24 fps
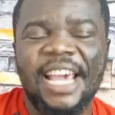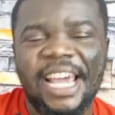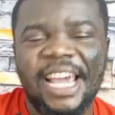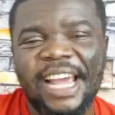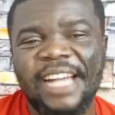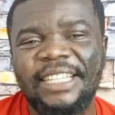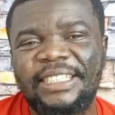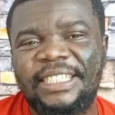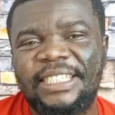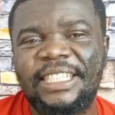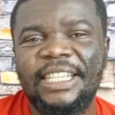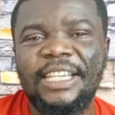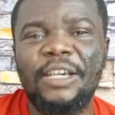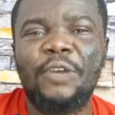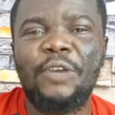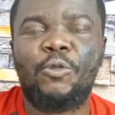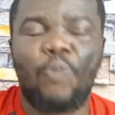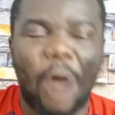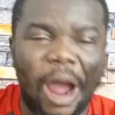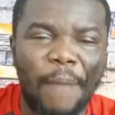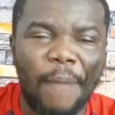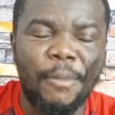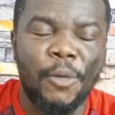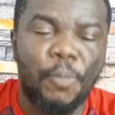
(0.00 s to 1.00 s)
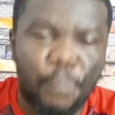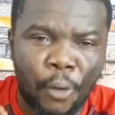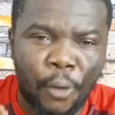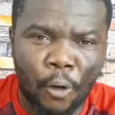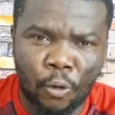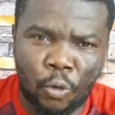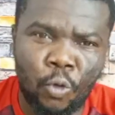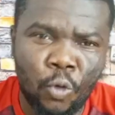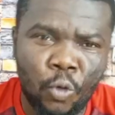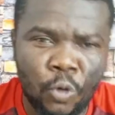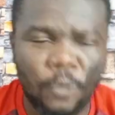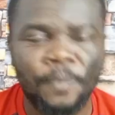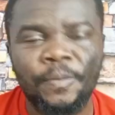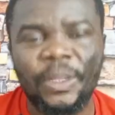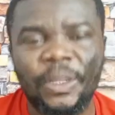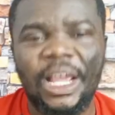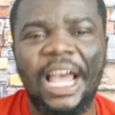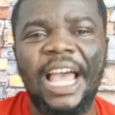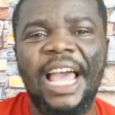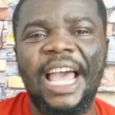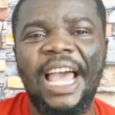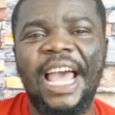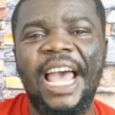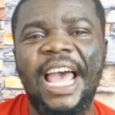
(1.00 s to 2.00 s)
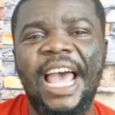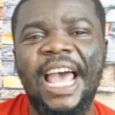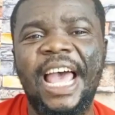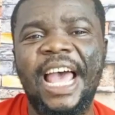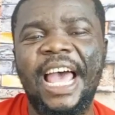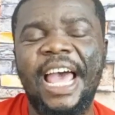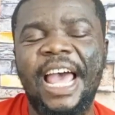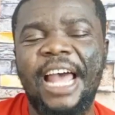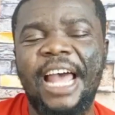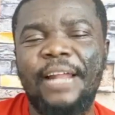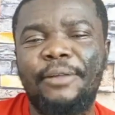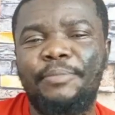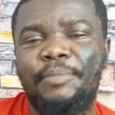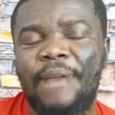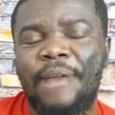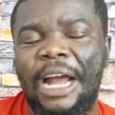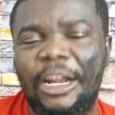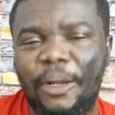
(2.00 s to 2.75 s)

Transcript: enti Kwame Poku and